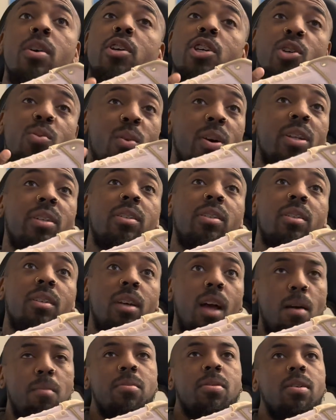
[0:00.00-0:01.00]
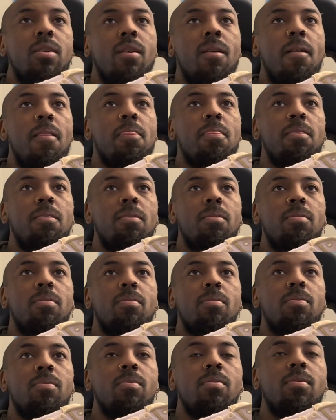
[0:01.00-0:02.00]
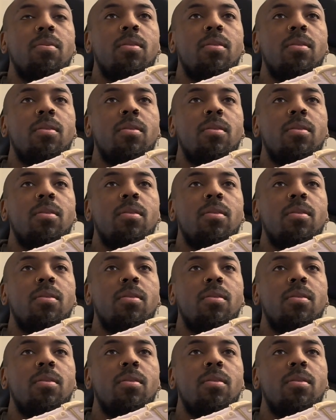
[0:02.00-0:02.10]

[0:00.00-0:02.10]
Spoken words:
Well, I'm 5'8" though too.